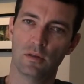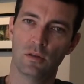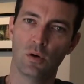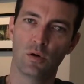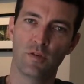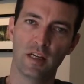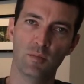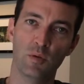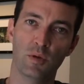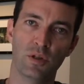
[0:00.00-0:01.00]
notifies
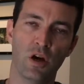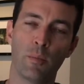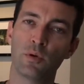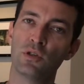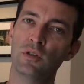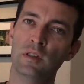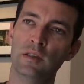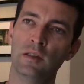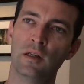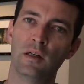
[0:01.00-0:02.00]
me with an opportunity,